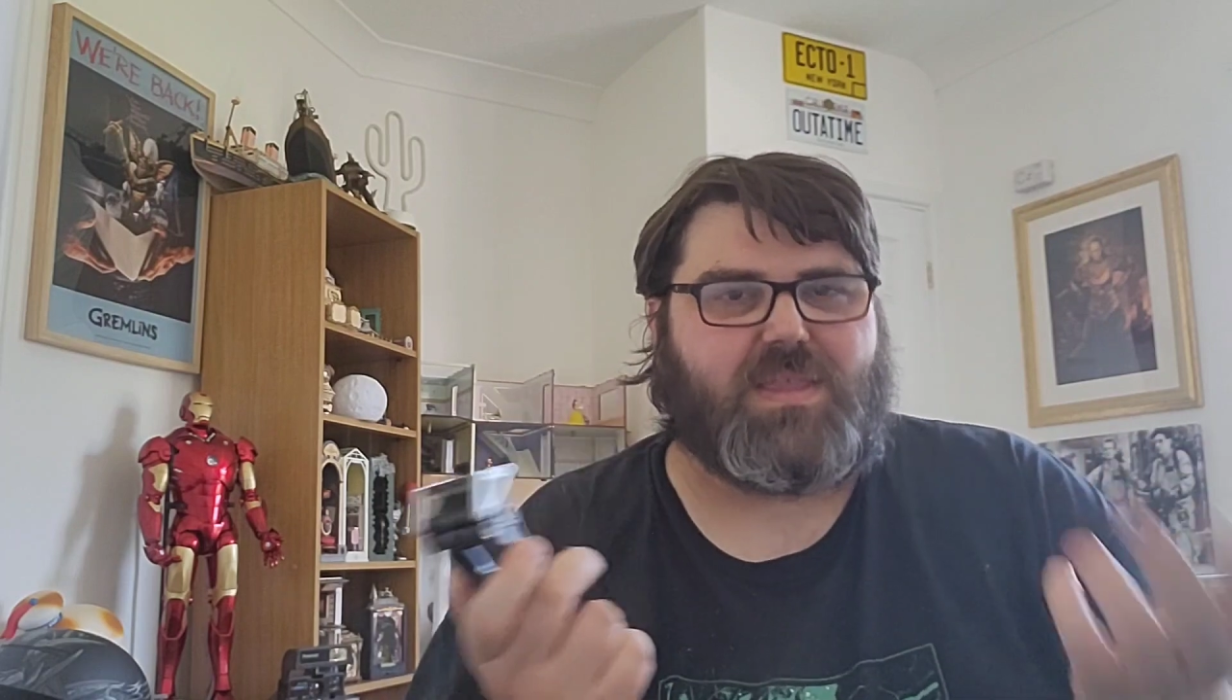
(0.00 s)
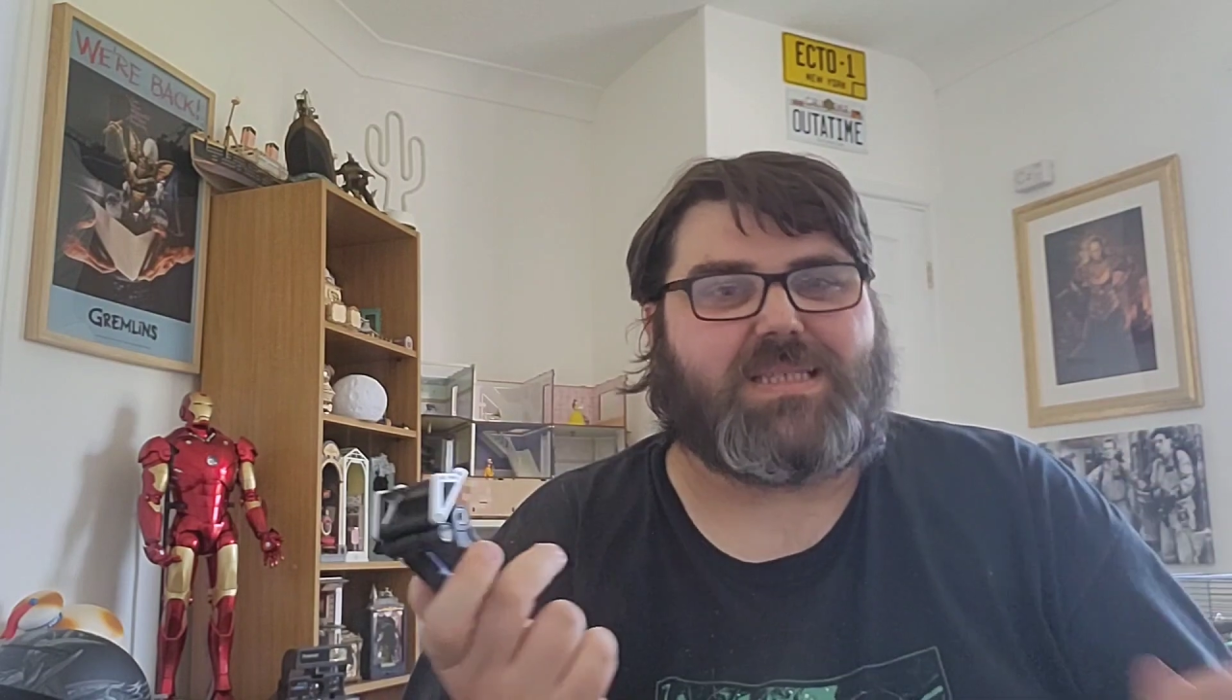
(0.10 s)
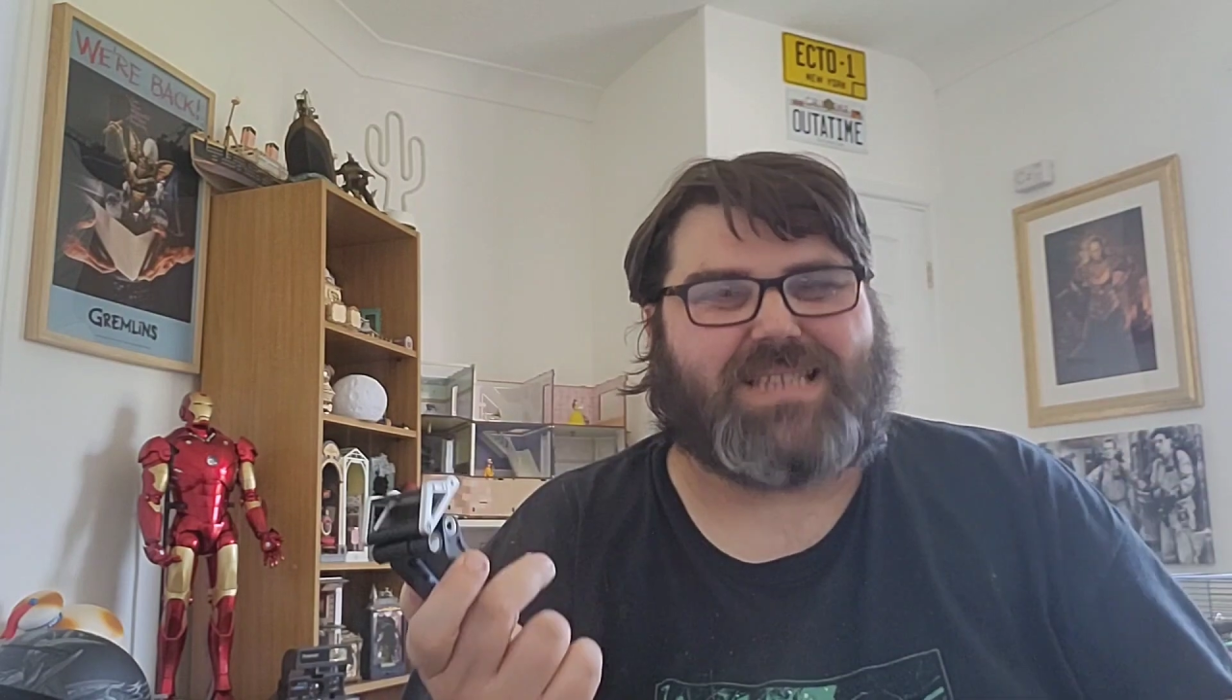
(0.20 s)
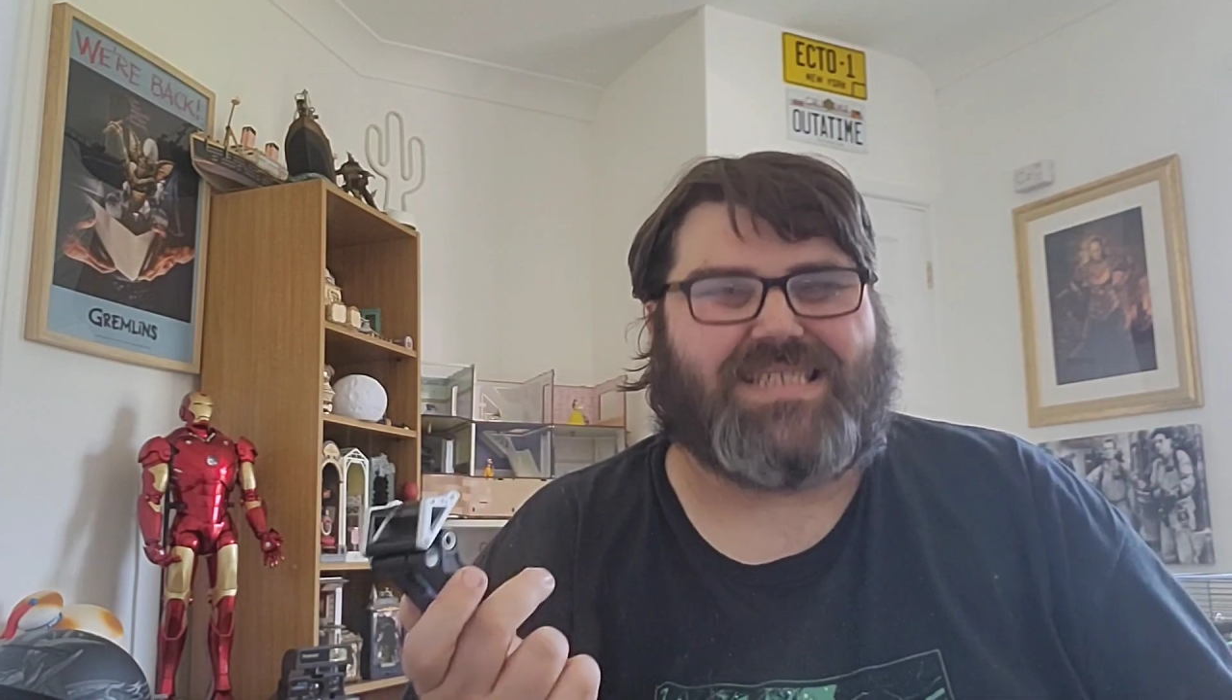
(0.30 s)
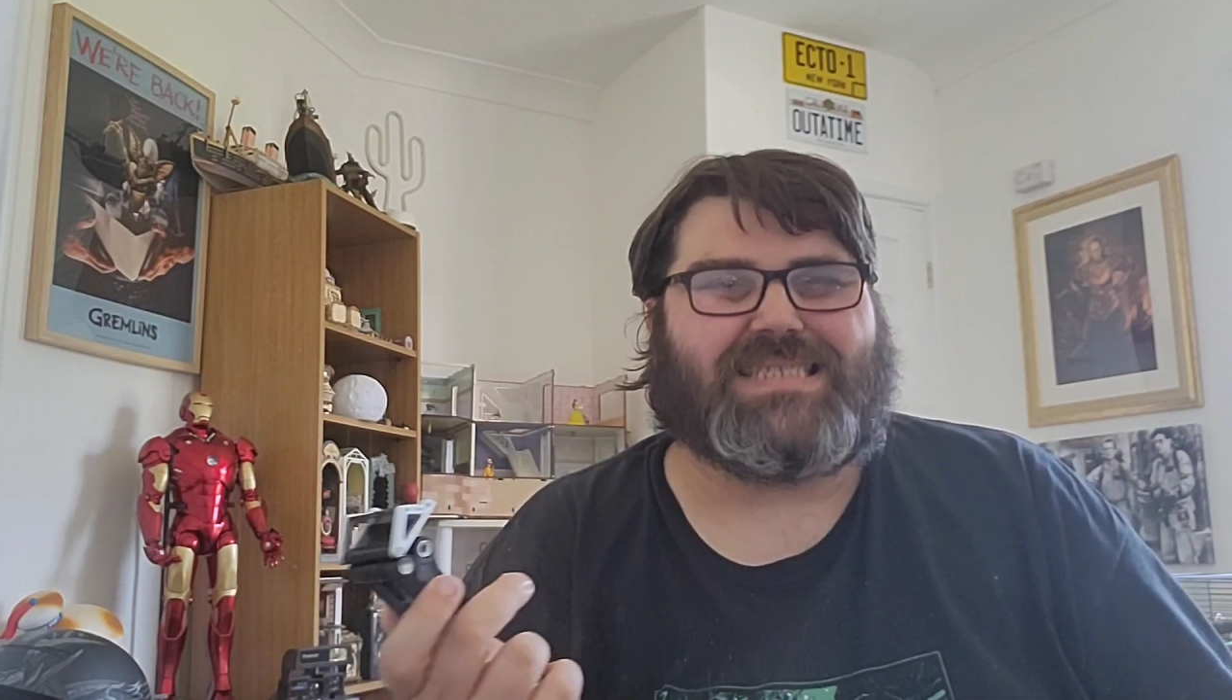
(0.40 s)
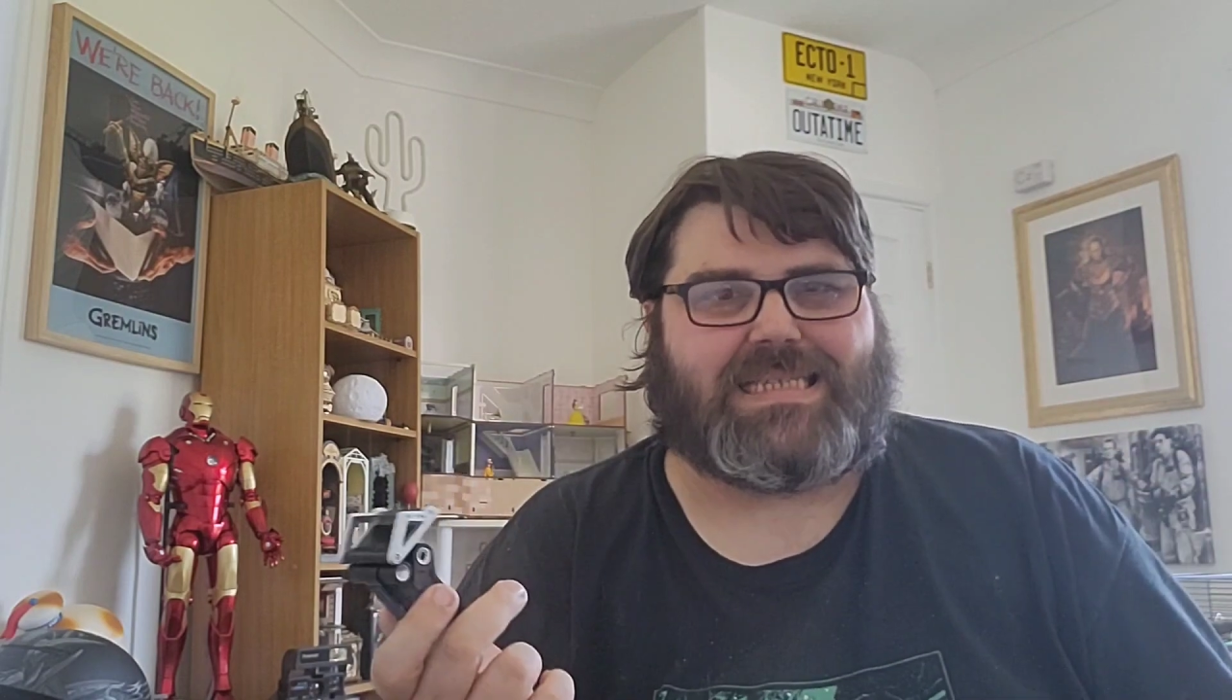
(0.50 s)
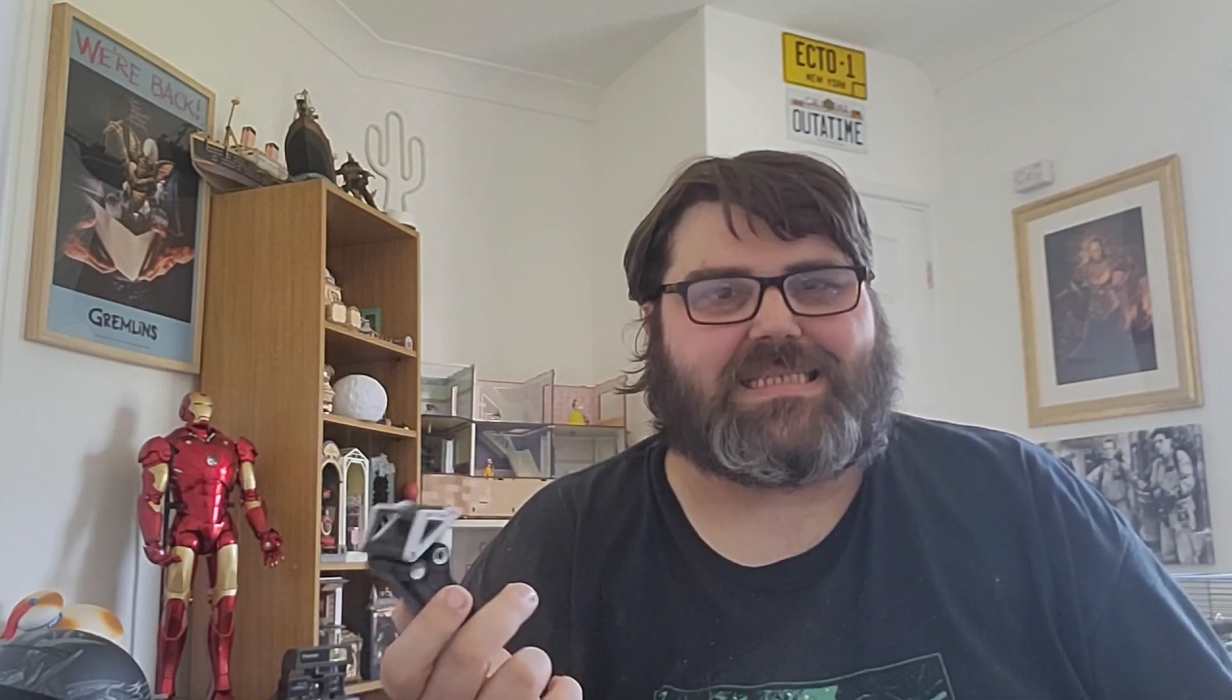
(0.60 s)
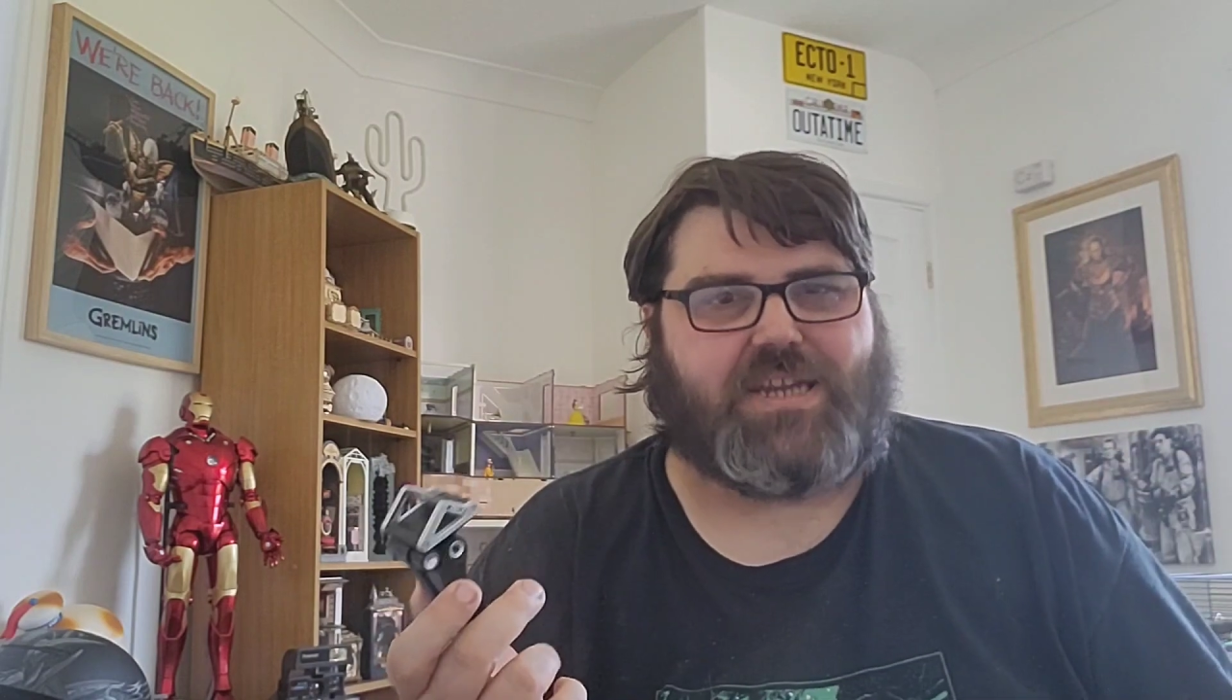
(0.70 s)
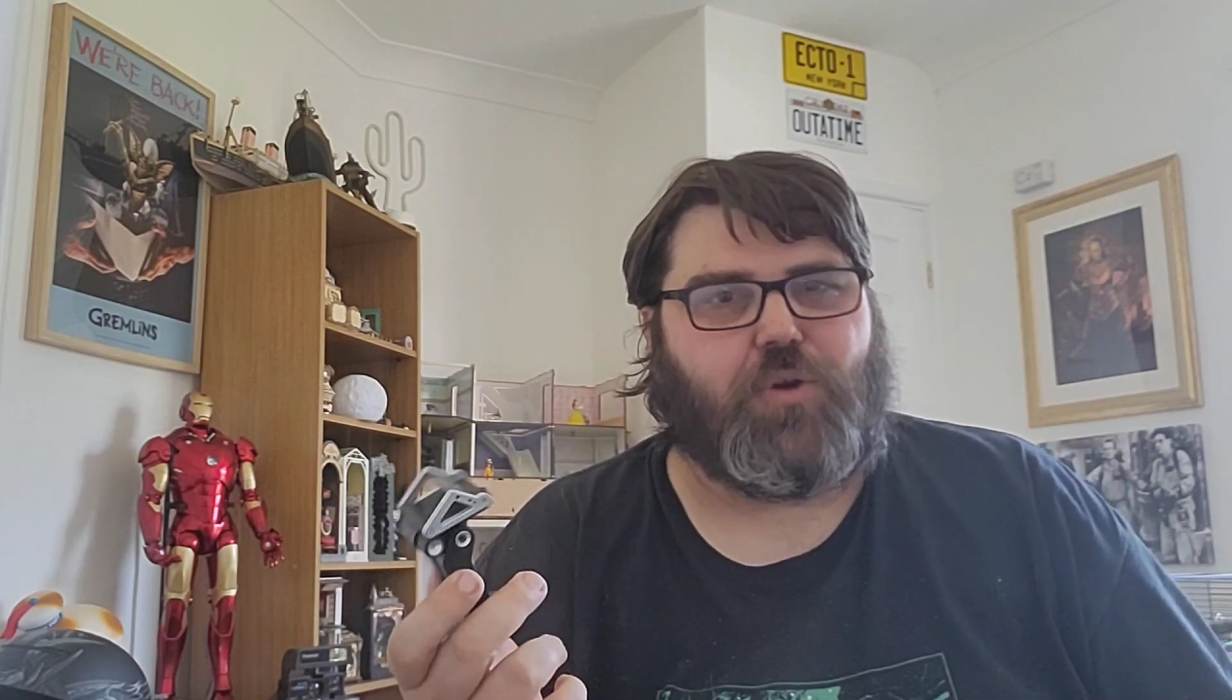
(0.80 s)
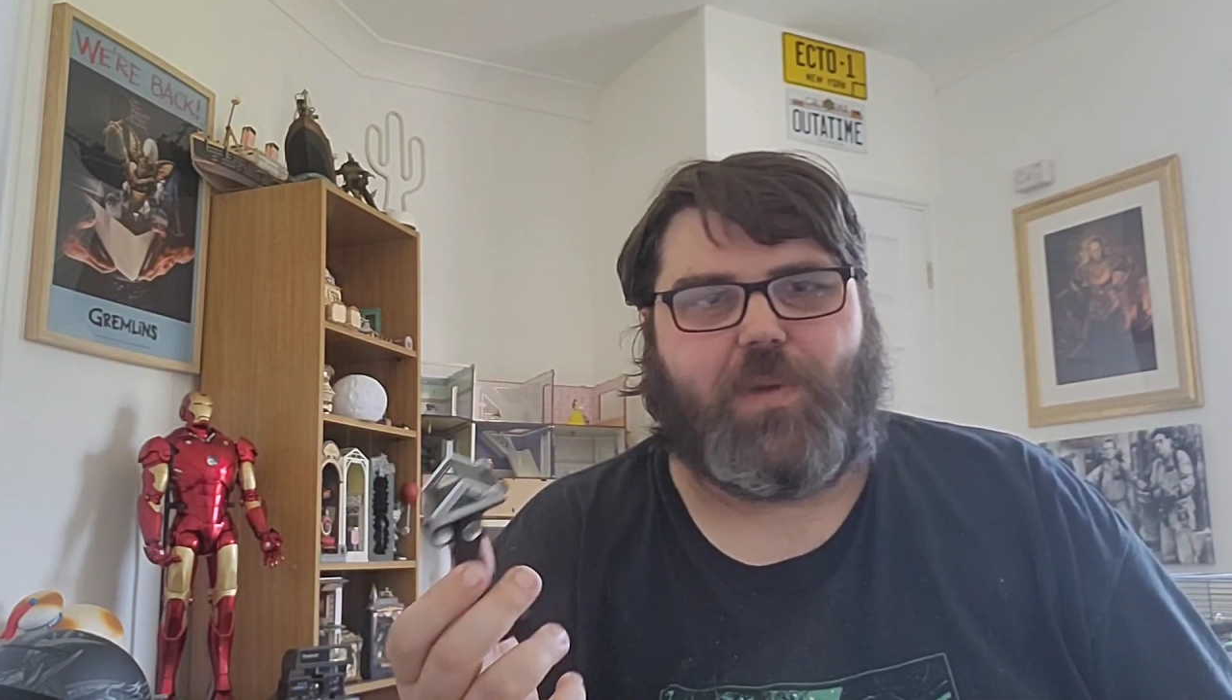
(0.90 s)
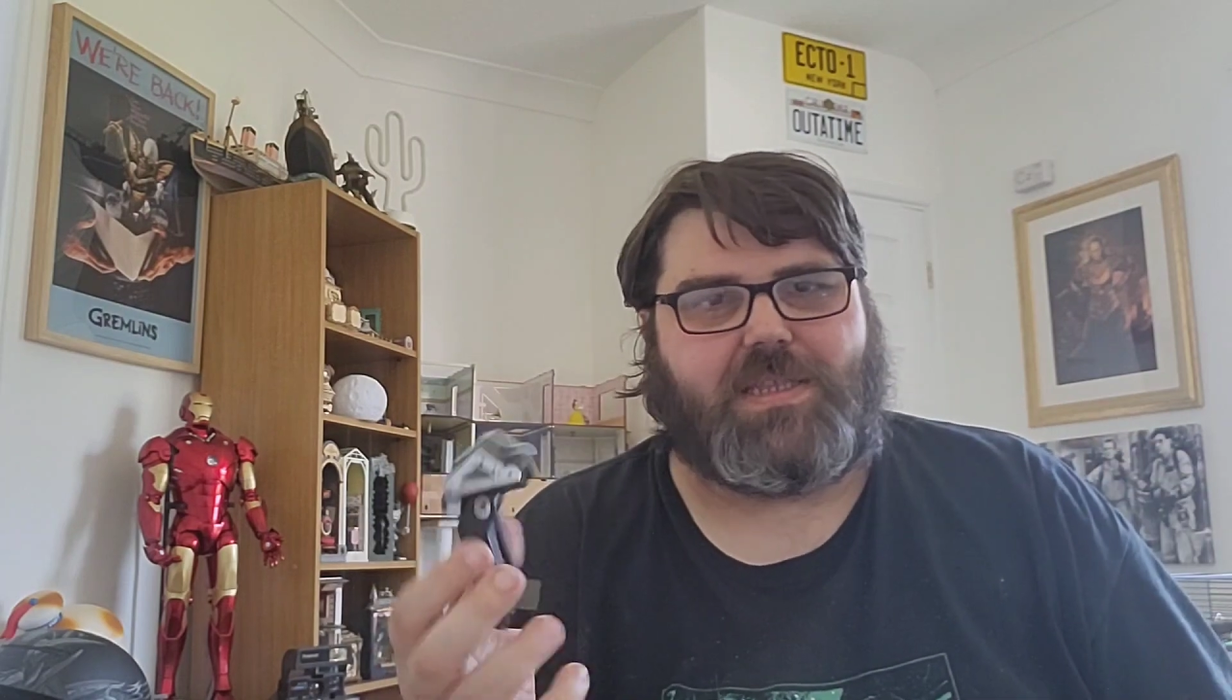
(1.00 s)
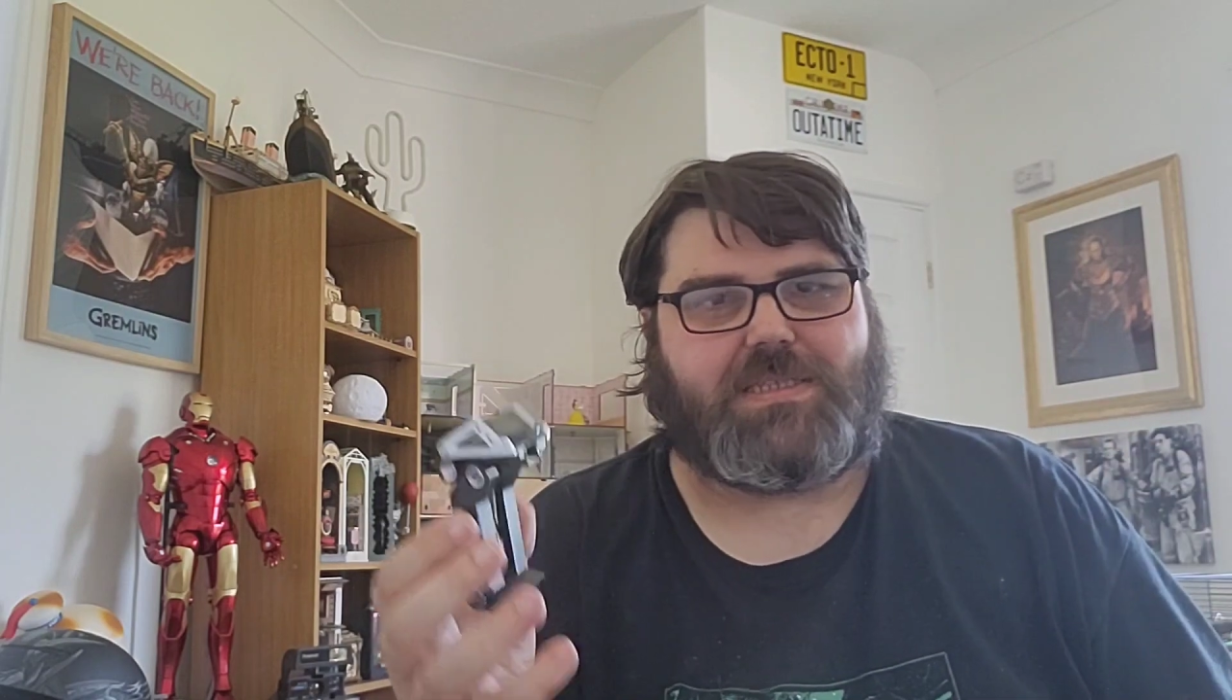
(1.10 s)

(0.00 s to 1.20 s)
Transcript: I'd say steering wheel,